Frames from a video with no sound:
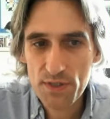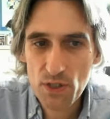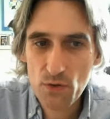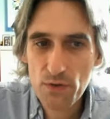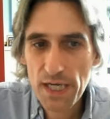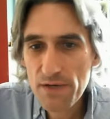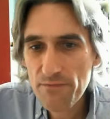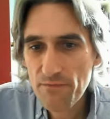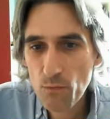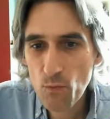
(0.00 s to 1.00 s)
So
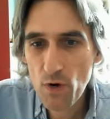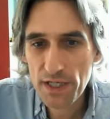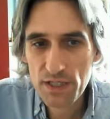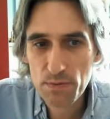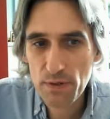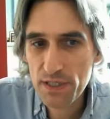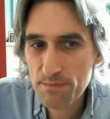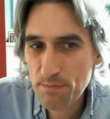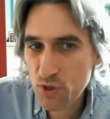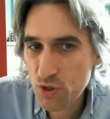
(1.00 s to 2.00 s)
if white plays
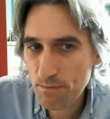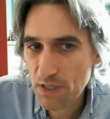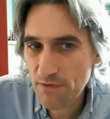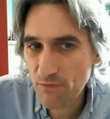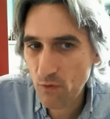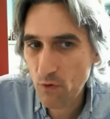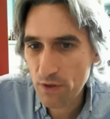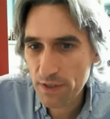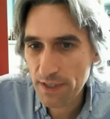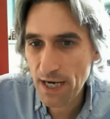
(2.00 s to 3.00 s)
bishop b4
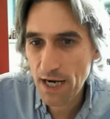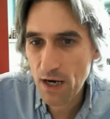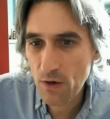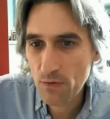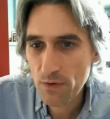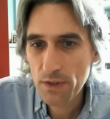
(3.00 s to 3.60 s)
now,